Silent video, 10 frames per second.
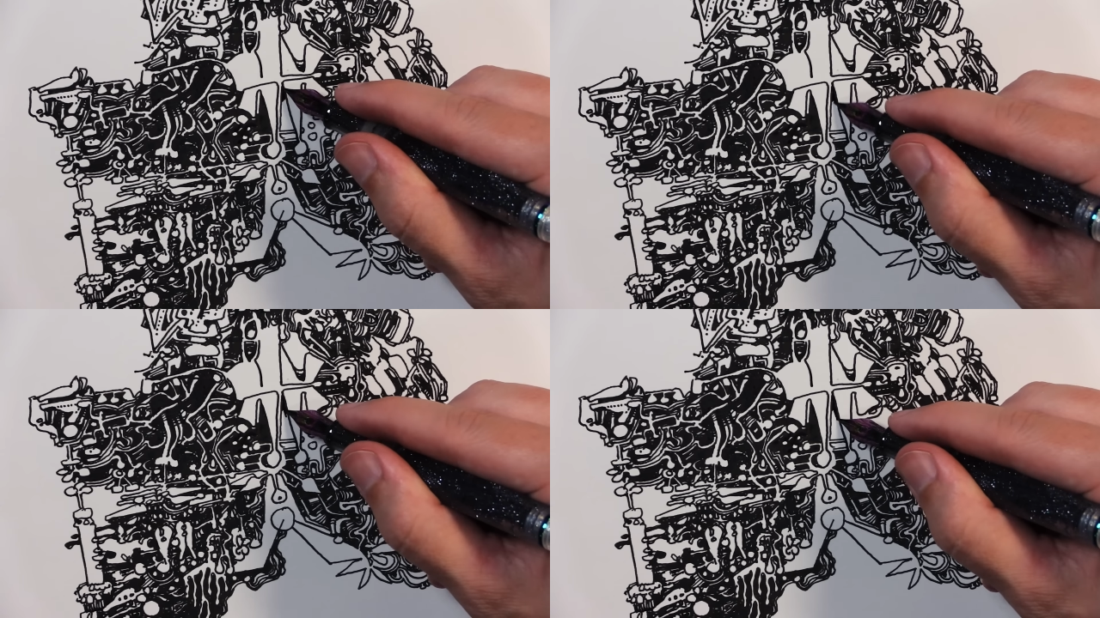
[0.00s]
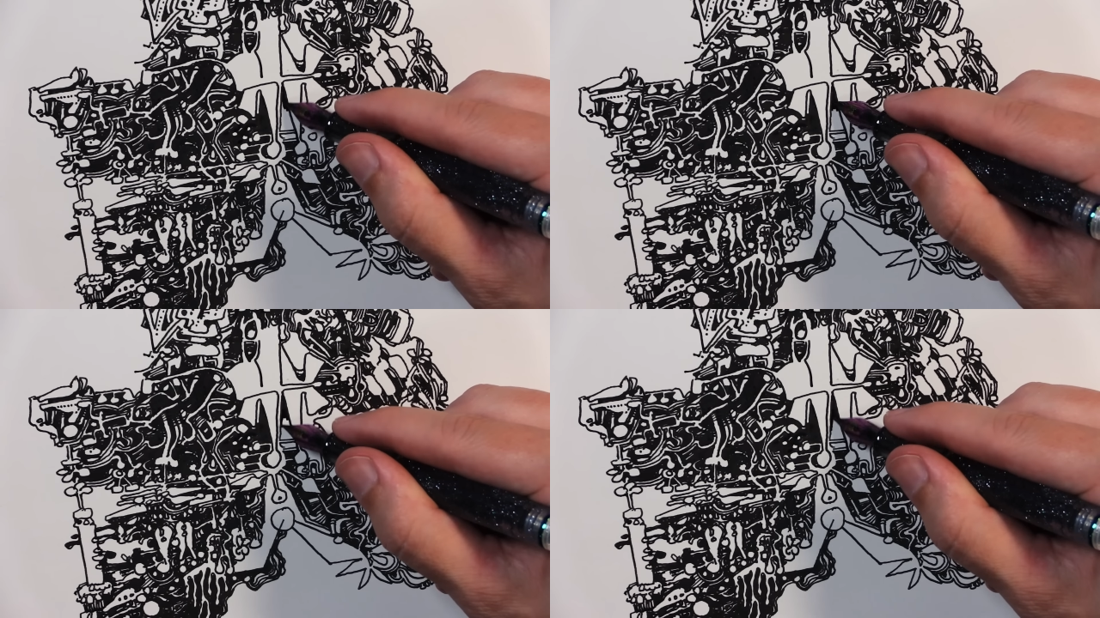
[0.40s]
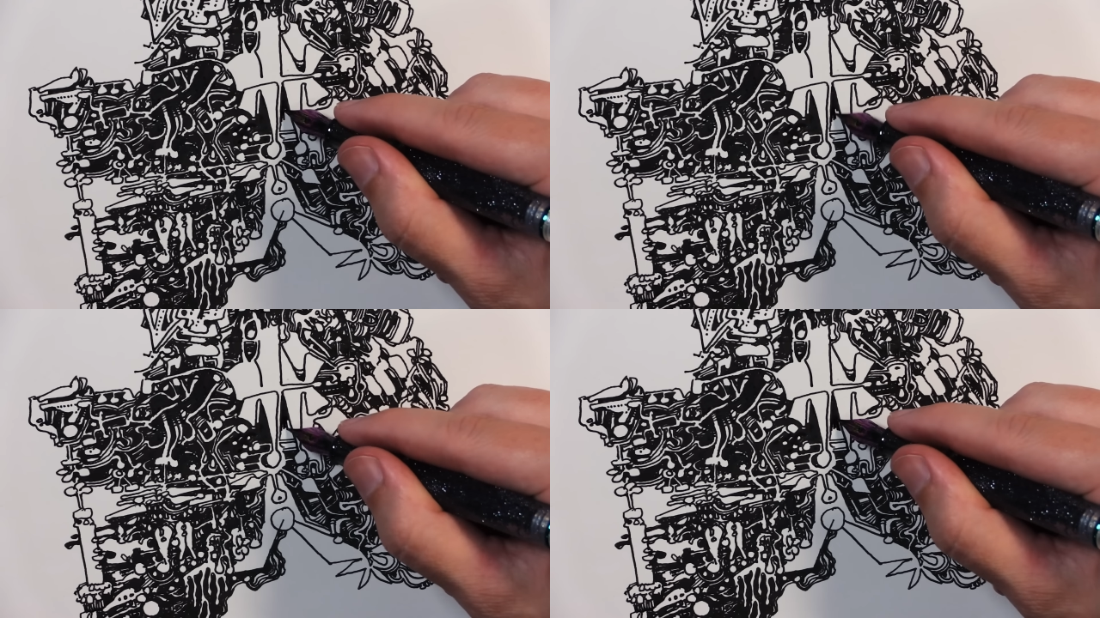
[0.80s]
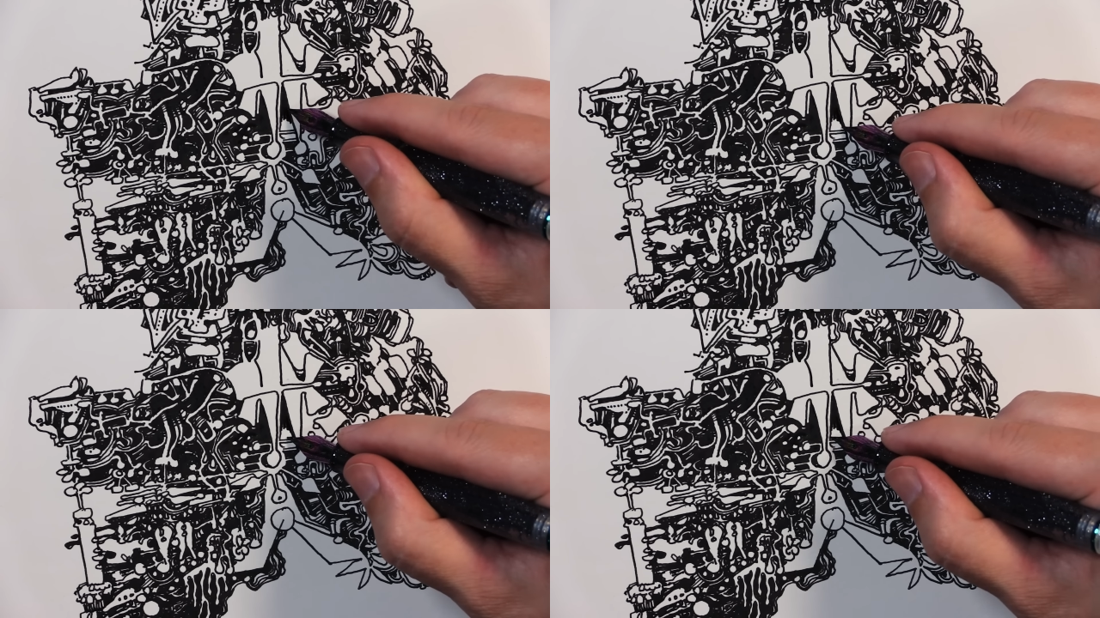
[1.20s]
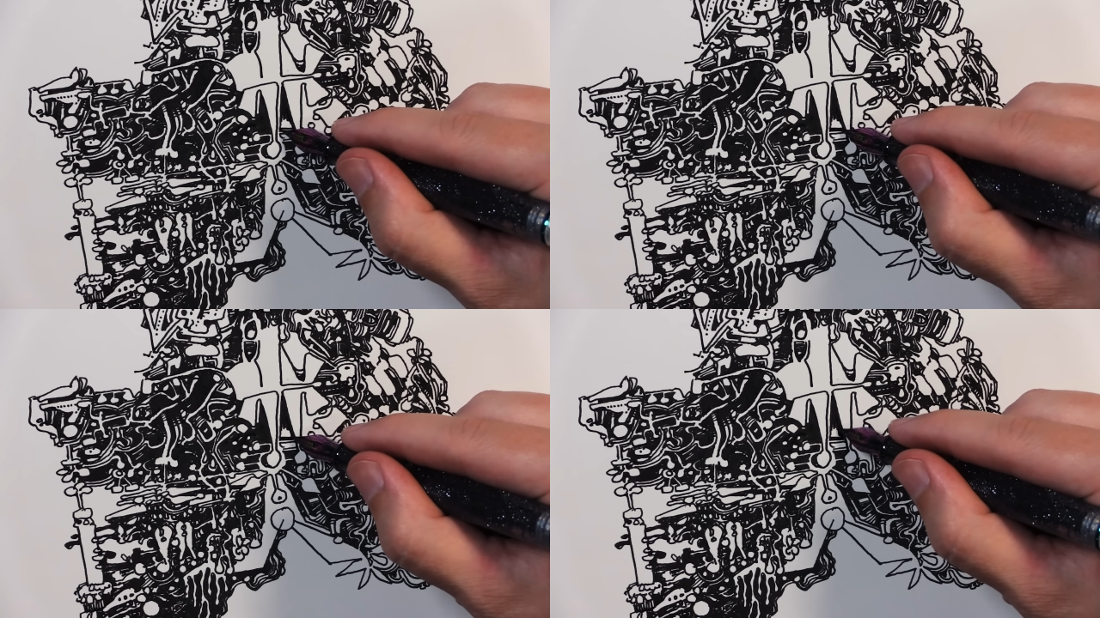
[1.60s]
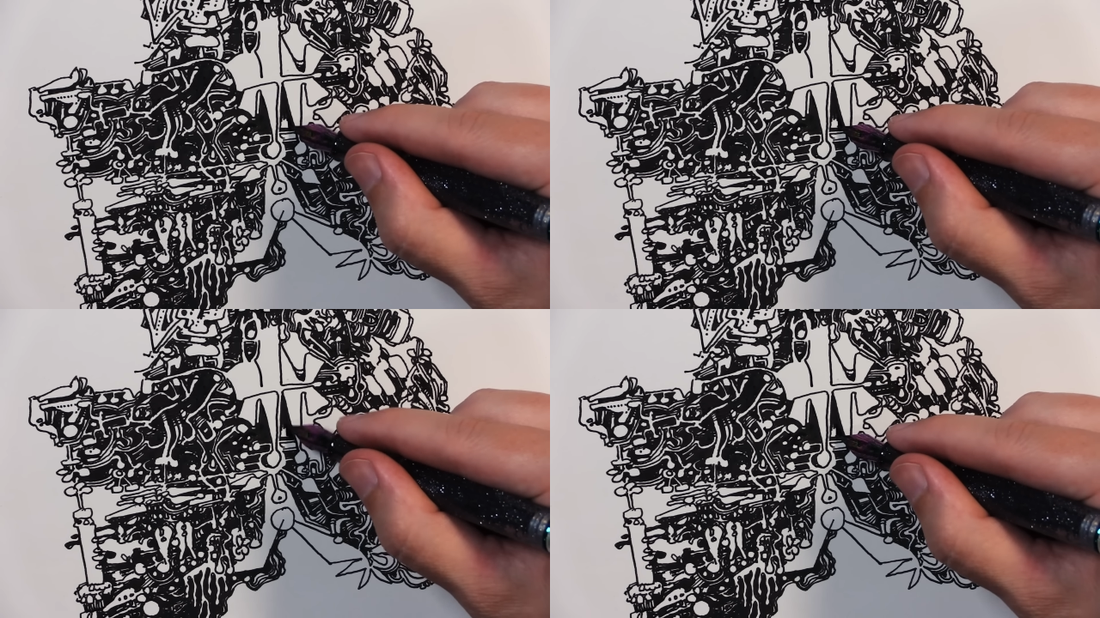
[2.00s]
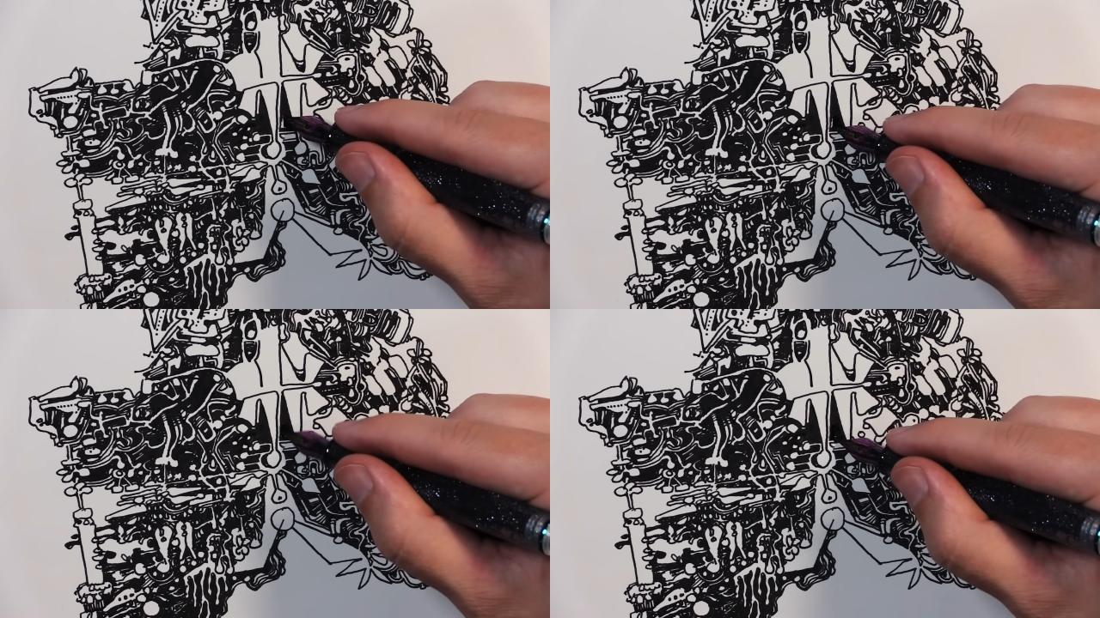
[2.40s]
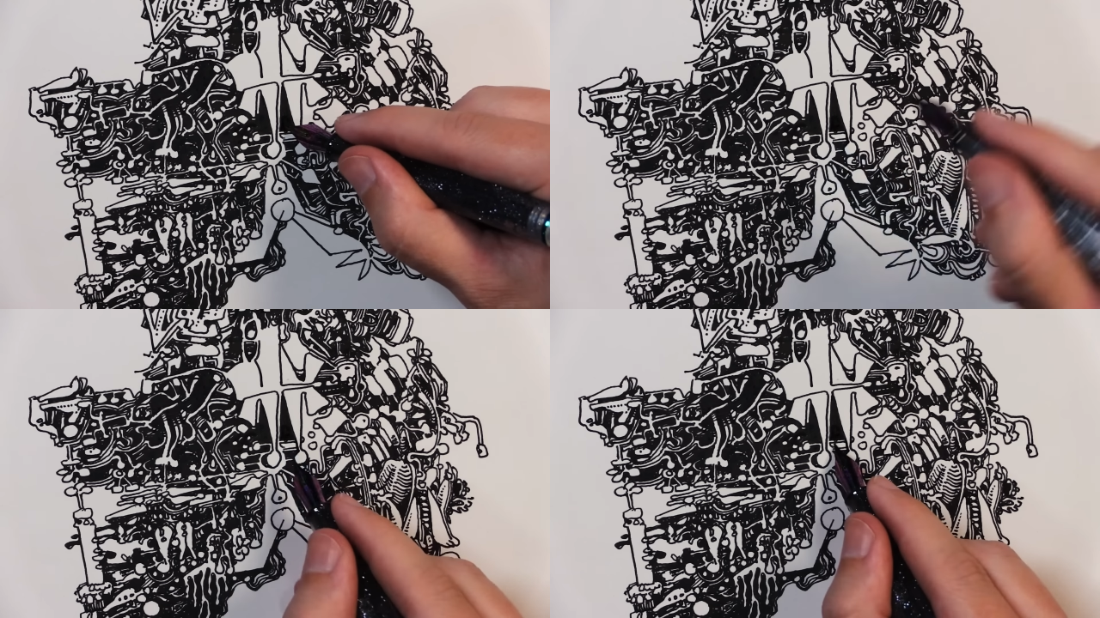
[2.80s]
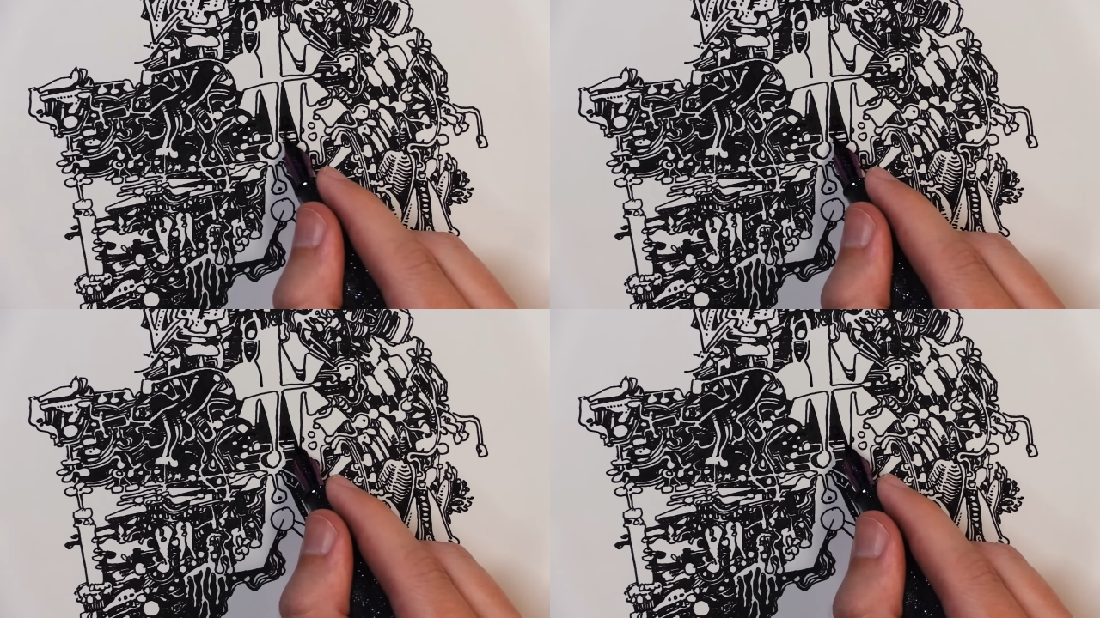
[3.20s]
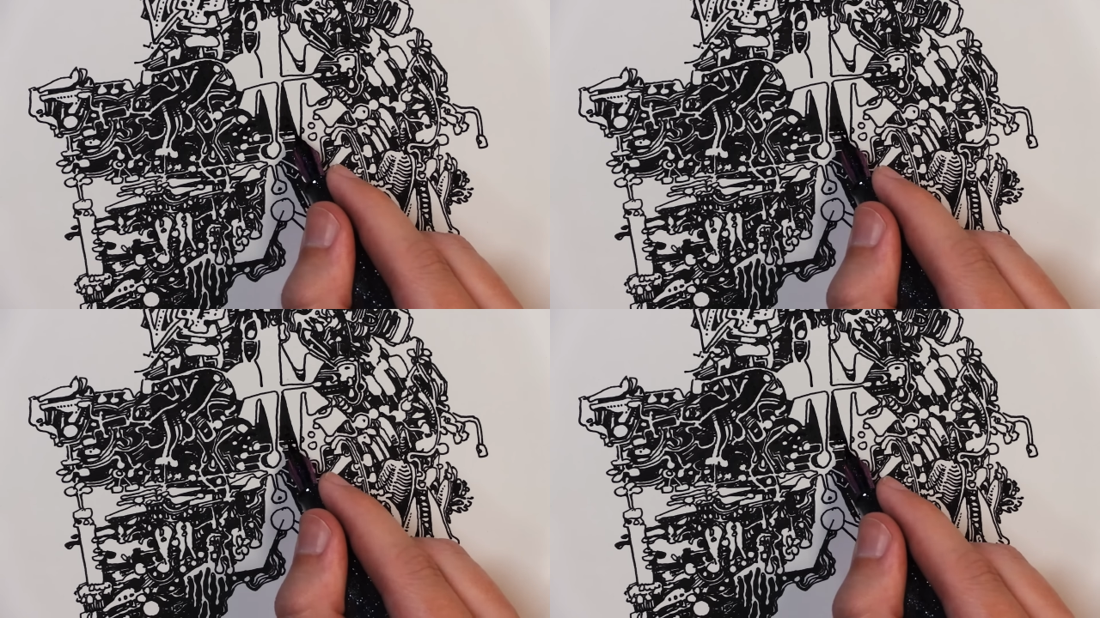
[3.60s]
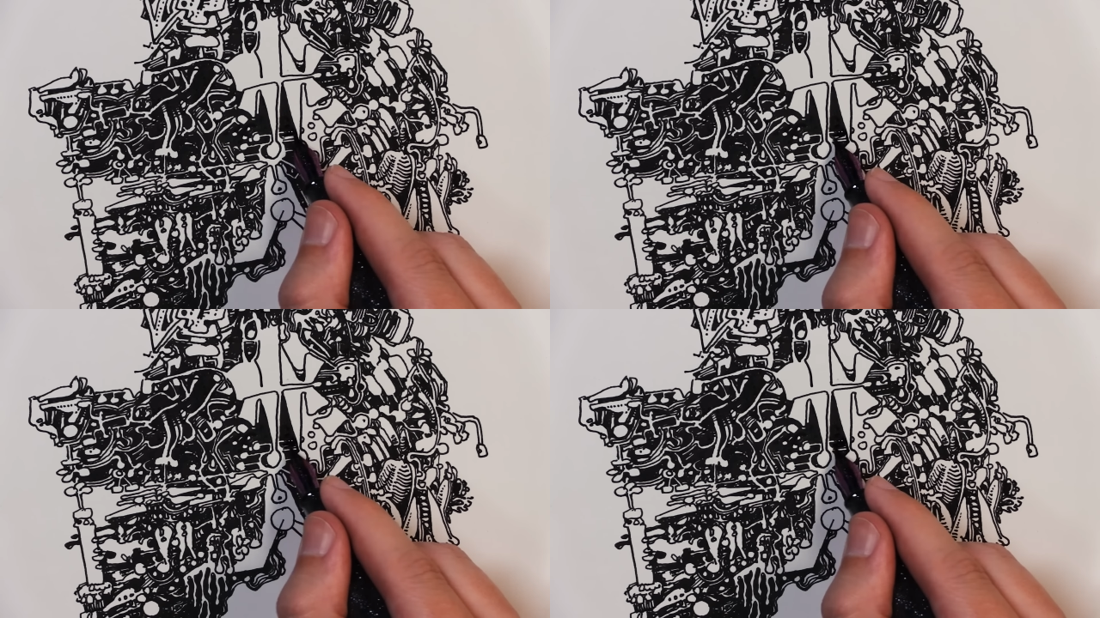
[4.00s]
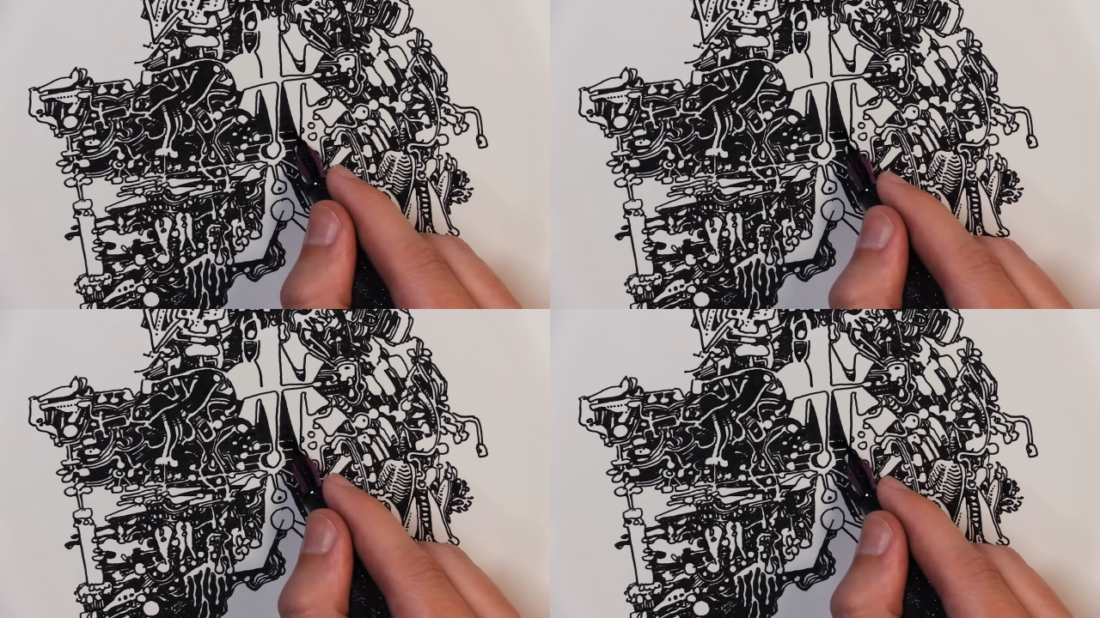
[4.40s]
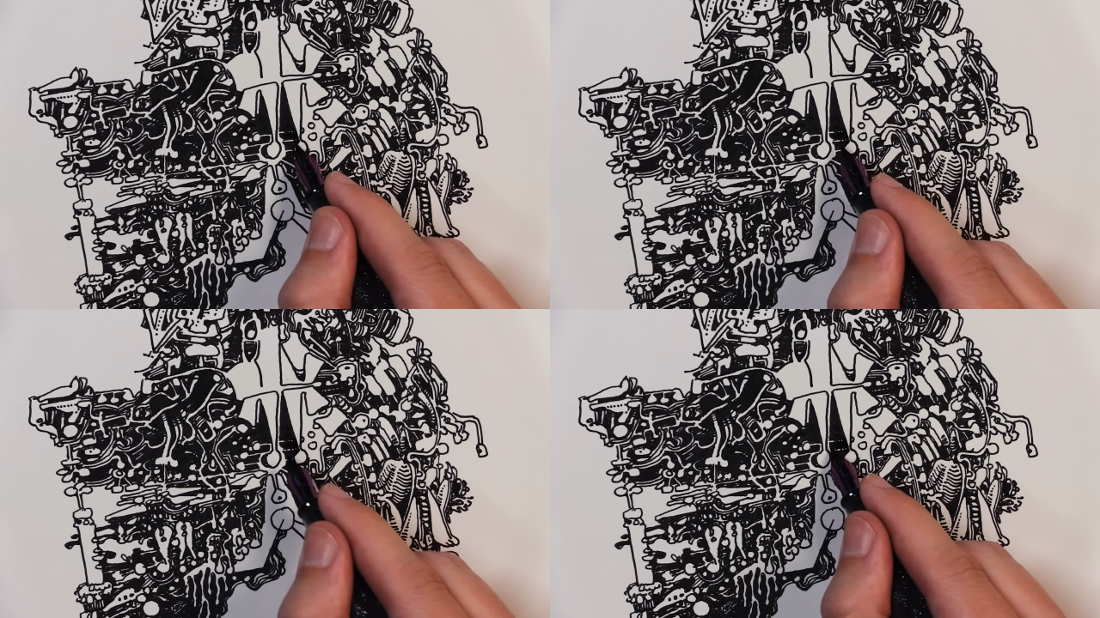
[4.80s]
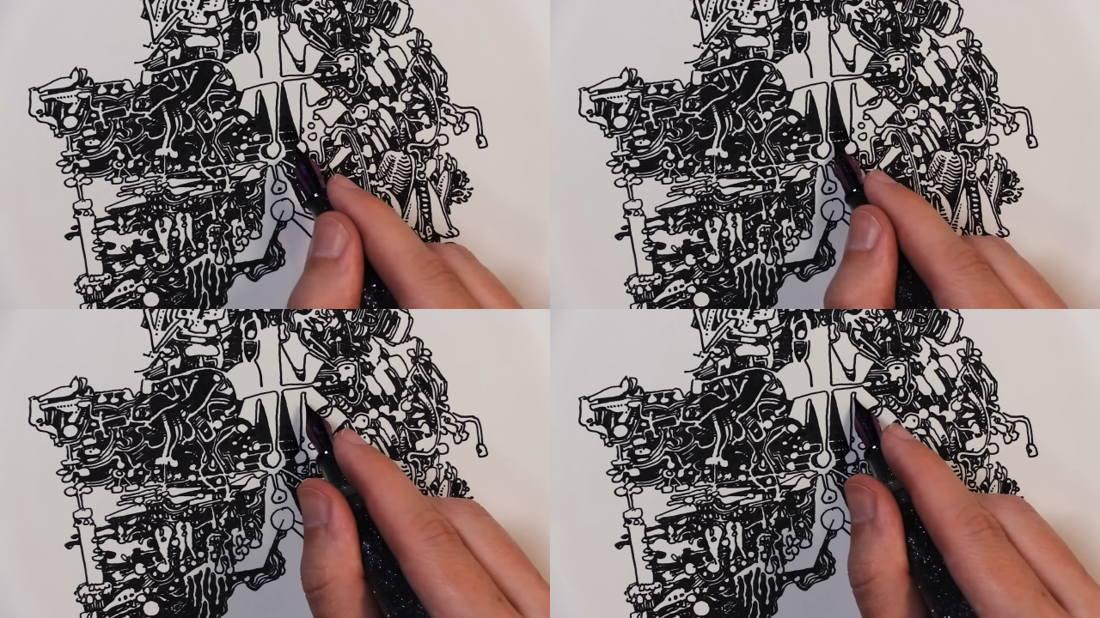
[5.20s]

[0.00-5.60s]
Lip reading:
(no speaker visible)